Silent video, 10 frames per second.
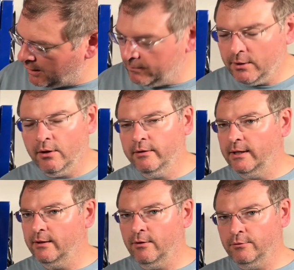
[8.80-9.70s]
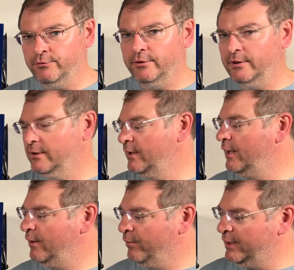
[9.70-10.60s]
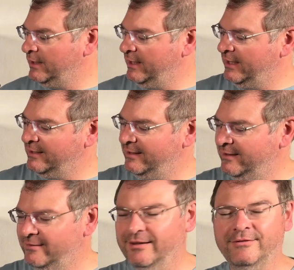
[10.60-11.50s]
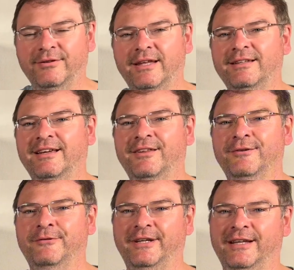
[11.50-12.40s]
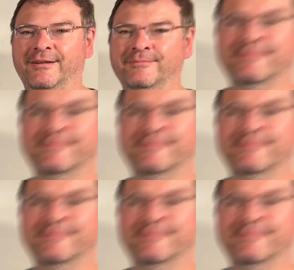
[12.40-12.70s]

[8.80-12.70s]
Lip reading: I'm calling that Ultra. We're going to dig into this. Let's do that together right now.